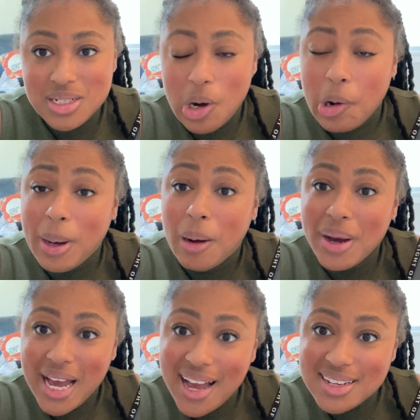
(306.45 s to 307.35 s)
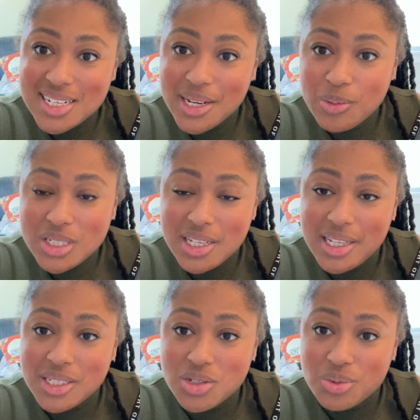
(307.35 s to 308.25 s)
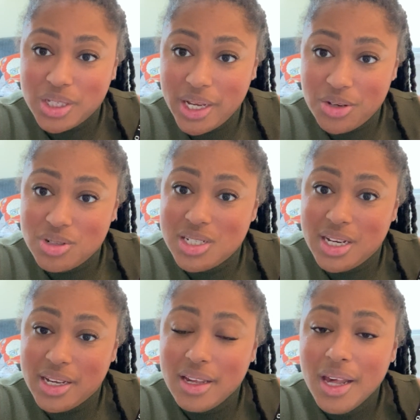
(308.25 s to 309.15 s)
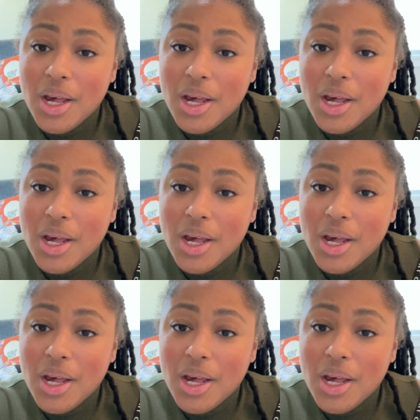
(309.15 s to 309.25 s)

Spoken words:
talk about passing, which I think is a really interesting